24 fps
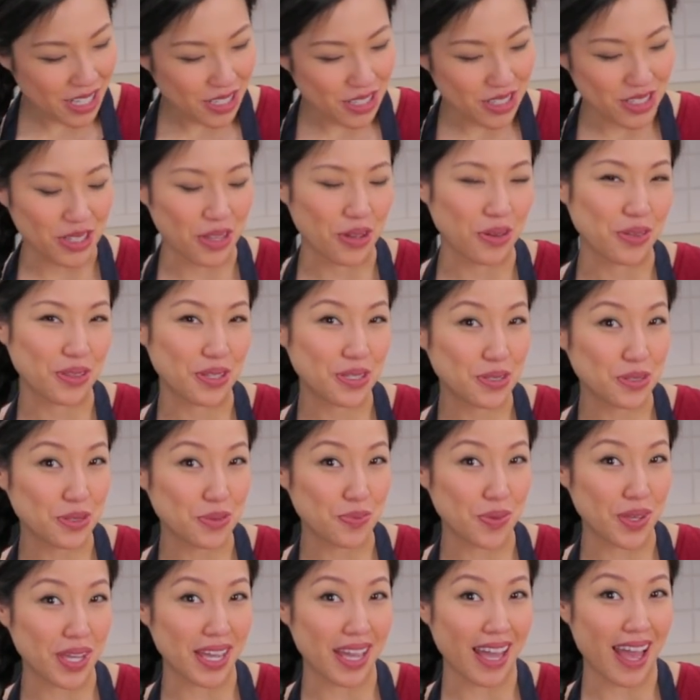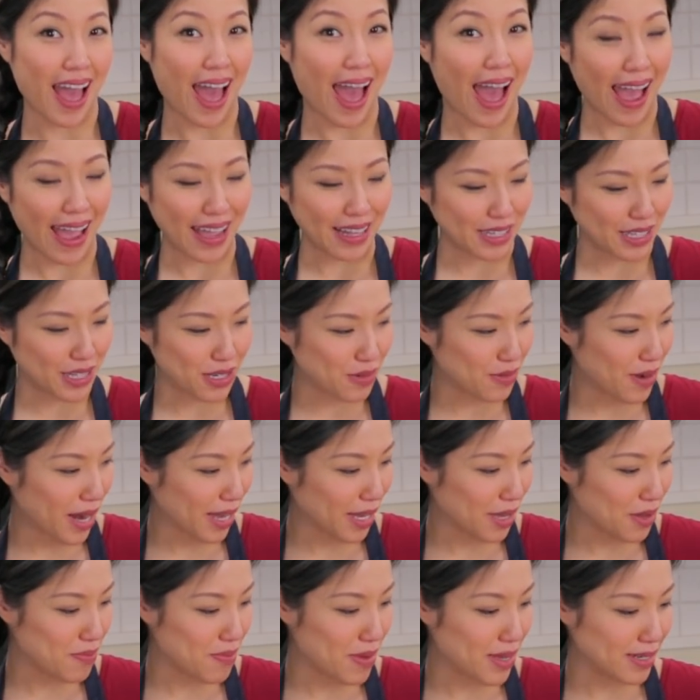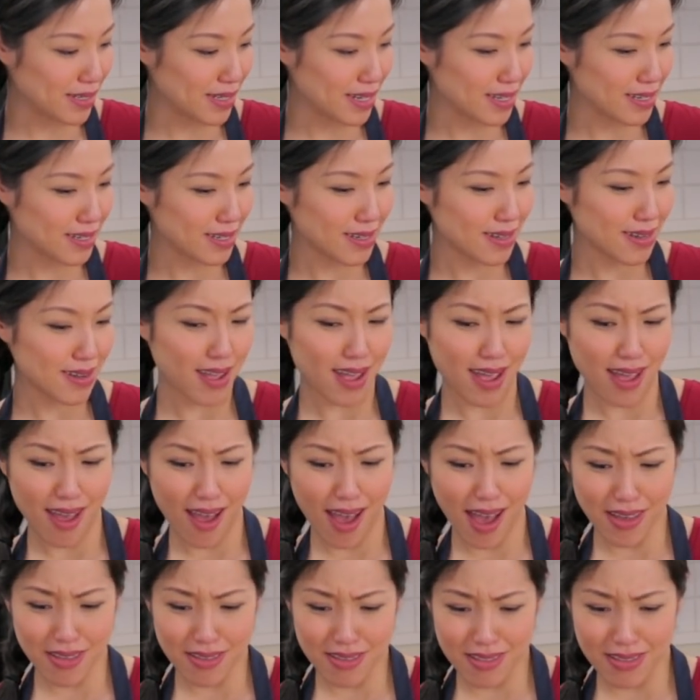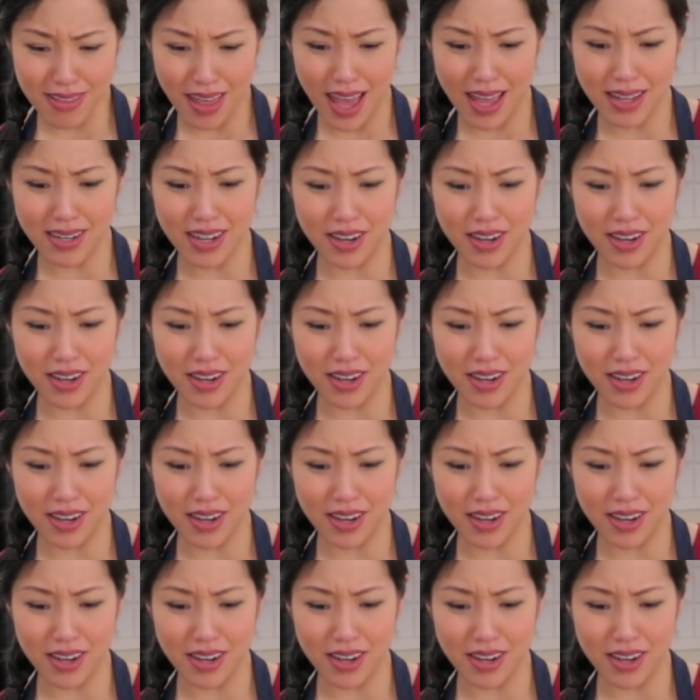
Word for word: so this would be highly recommended. Other than that,